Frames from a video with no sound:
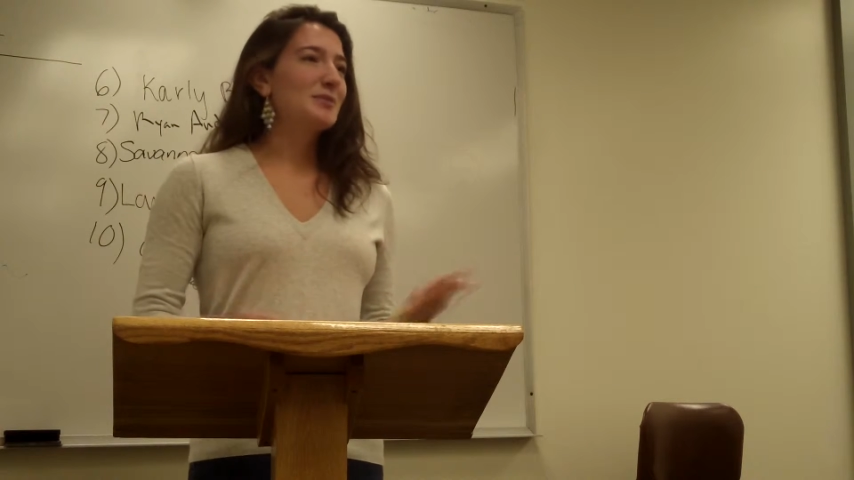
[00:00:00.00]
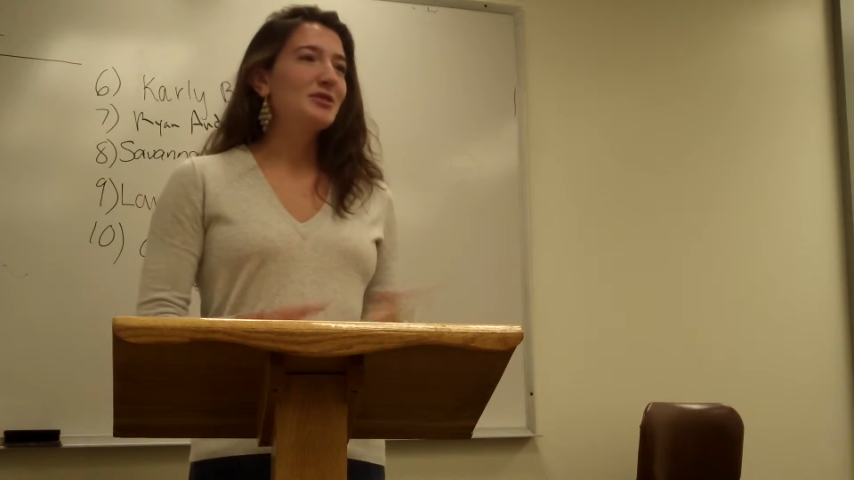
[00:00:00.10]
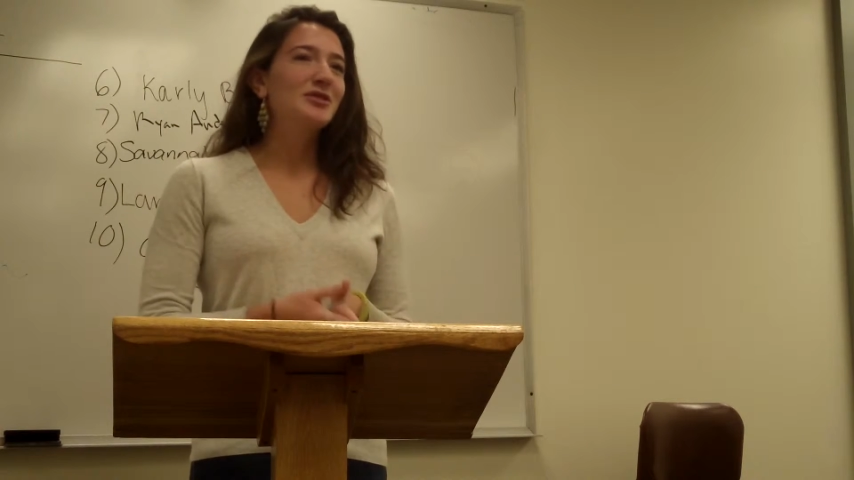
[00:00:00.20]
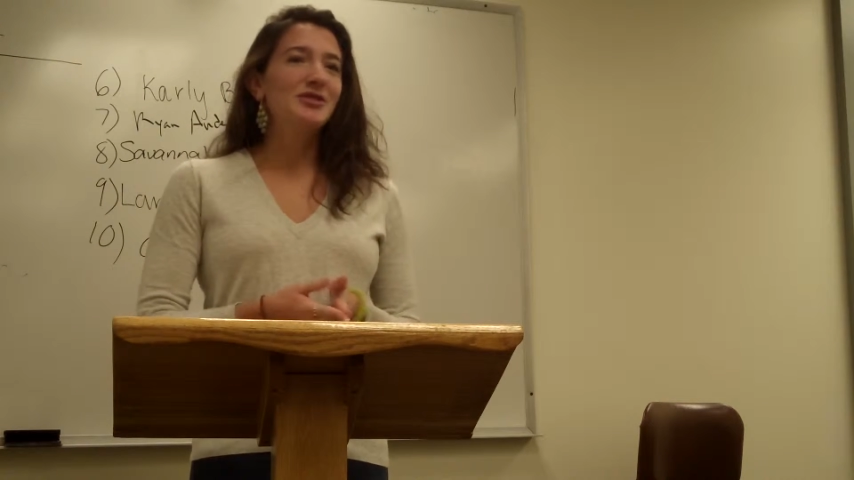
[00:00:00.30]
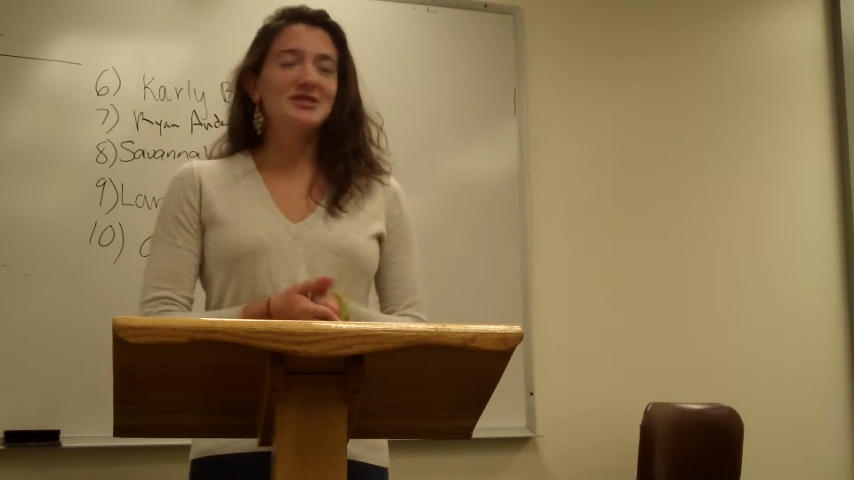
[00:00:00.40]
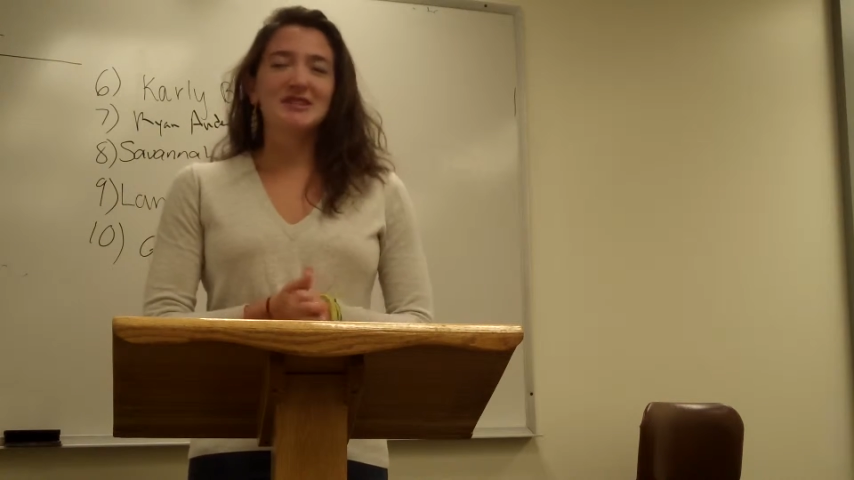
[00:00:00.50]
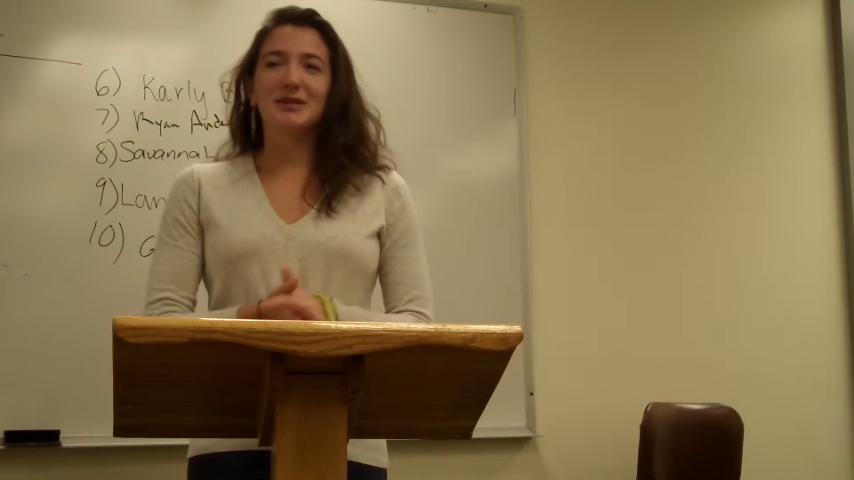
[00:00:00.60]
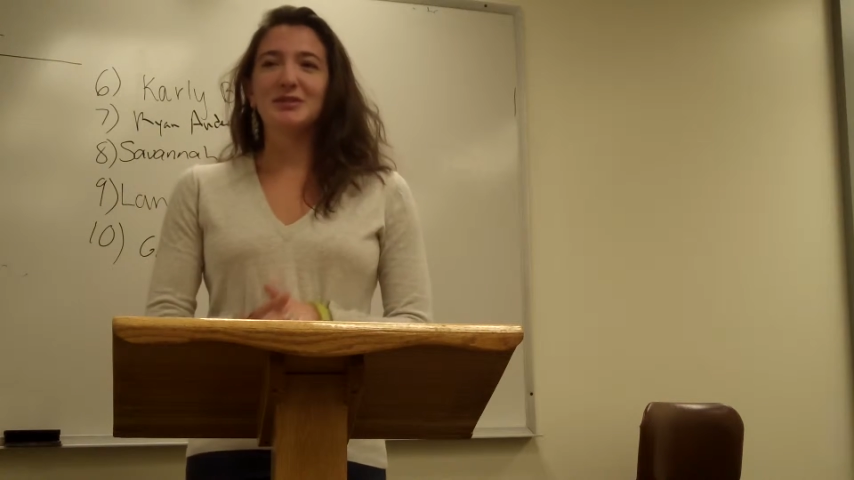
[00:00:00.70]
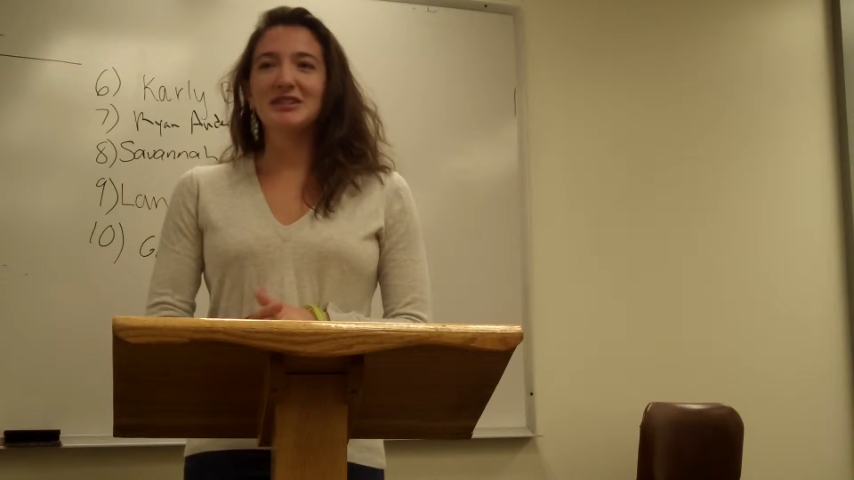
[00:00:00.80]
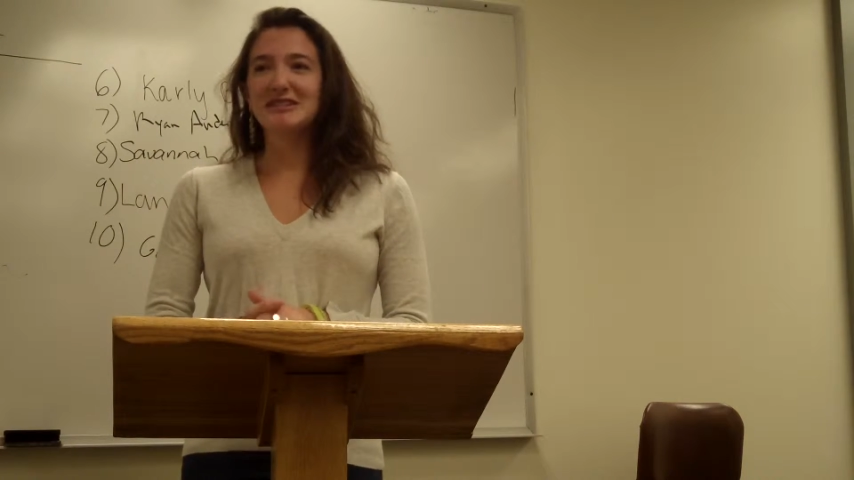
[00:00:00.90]
a beautiful
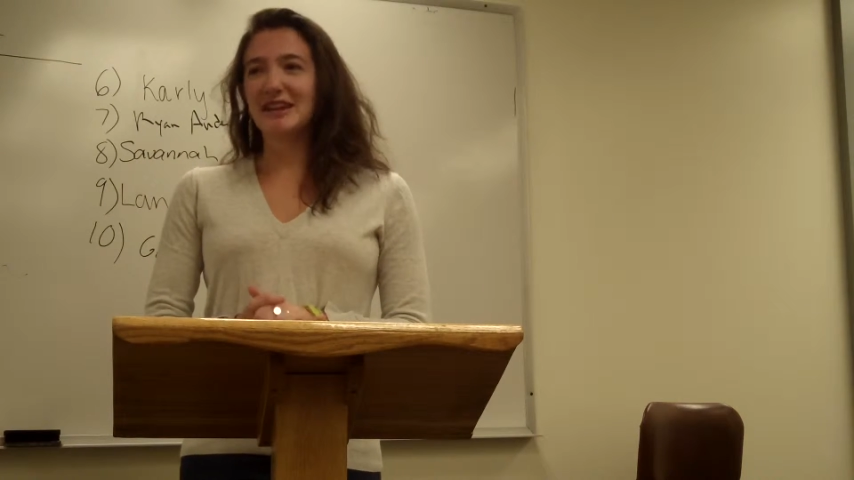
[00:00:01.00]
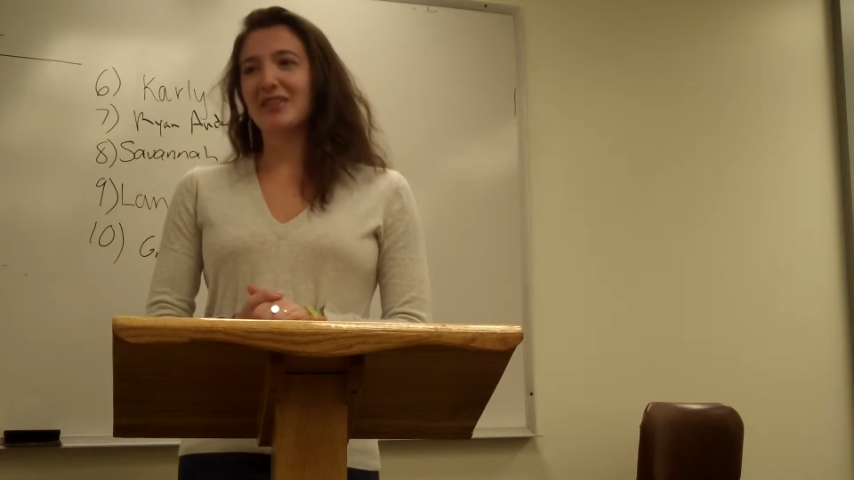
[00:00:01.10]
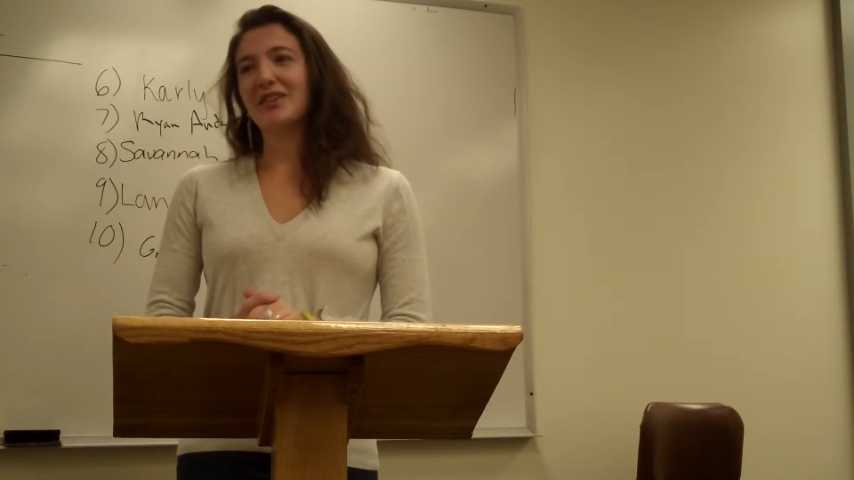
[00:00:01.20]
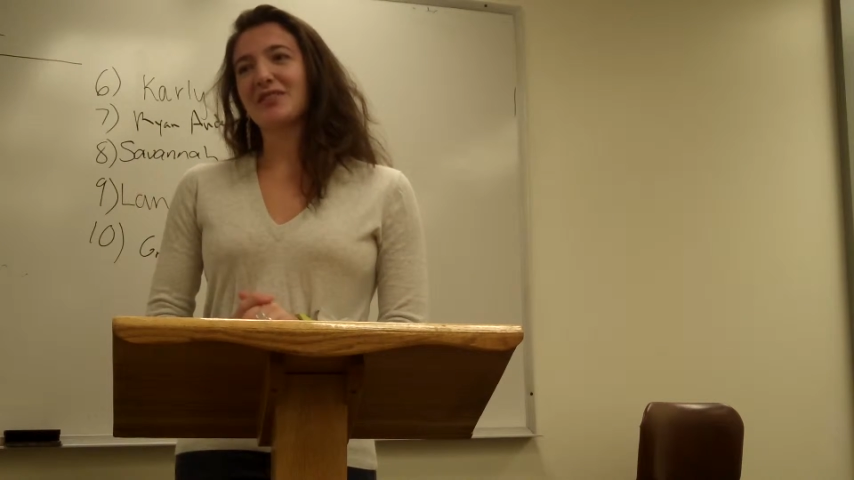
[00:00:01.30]
ceremony together